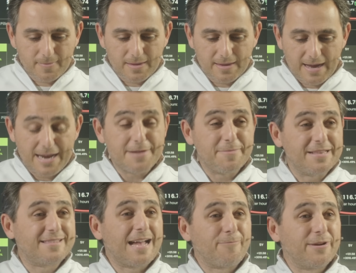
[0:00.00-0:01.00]
I didn't mean
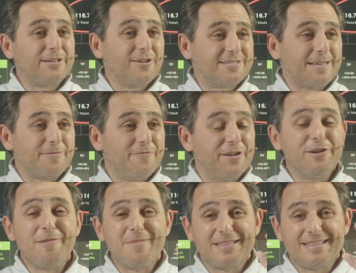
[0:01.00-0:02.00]
stop right there like stop the video. I
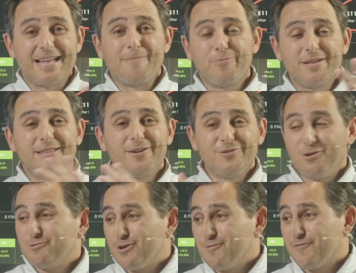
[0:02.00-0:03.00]
meant stop right there.
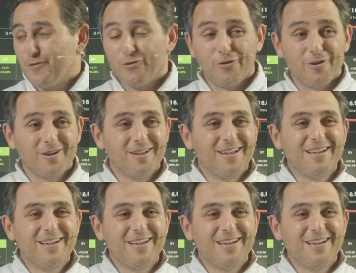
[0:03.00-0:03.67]
Don't go further.